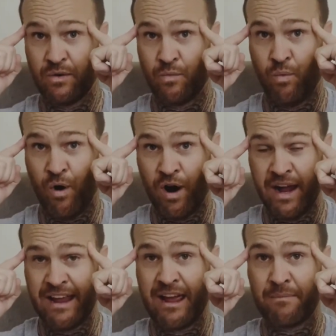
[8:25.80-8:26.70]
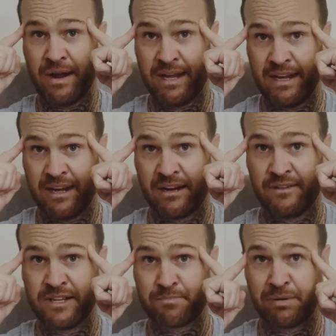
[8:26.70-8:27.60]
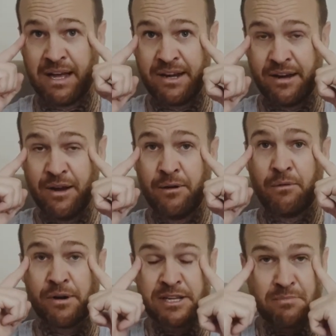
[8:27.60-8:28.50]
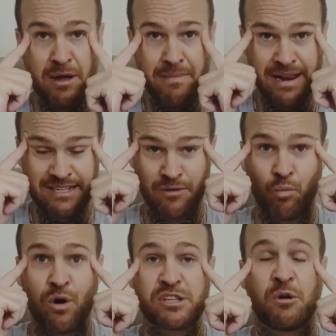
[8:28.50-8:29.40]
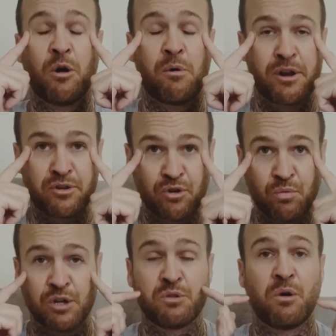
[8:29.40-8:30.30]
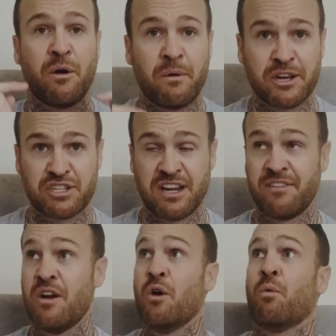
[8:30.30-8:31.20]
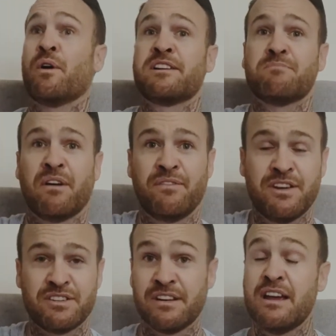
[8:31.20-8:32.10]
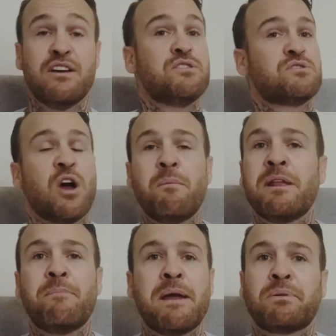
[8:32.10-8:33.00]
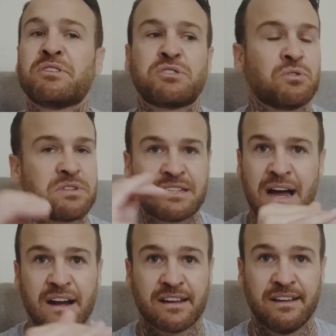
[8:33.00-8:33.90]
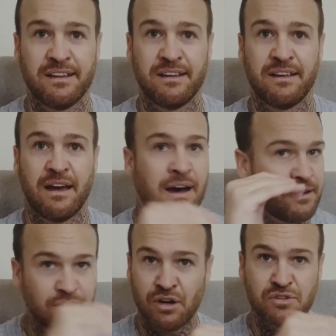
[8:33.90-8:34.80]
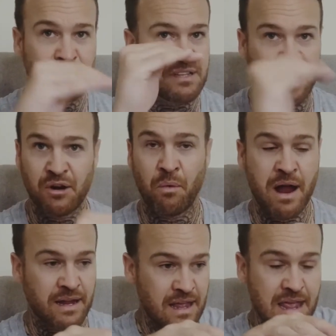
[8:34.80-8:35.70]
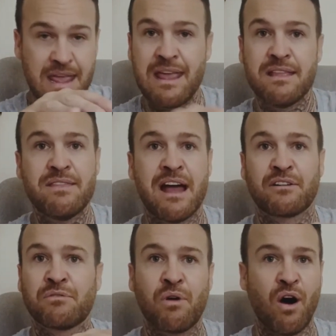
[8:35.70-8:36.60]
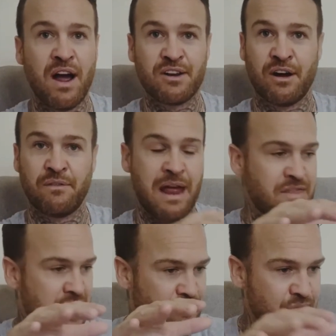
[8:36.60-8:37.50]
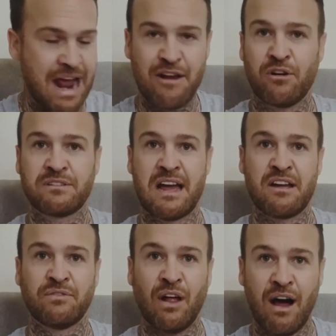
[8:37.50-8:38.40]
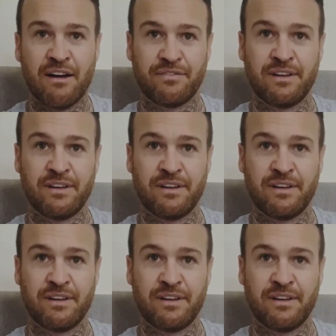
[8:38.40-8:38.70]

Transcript: Why am I here on this planet? What is my medicine? What do I want to do? What do I want to achieve? What is my vision? So many people are still stuck, unconscious, unawake, in that grind of and that groundhog day of life.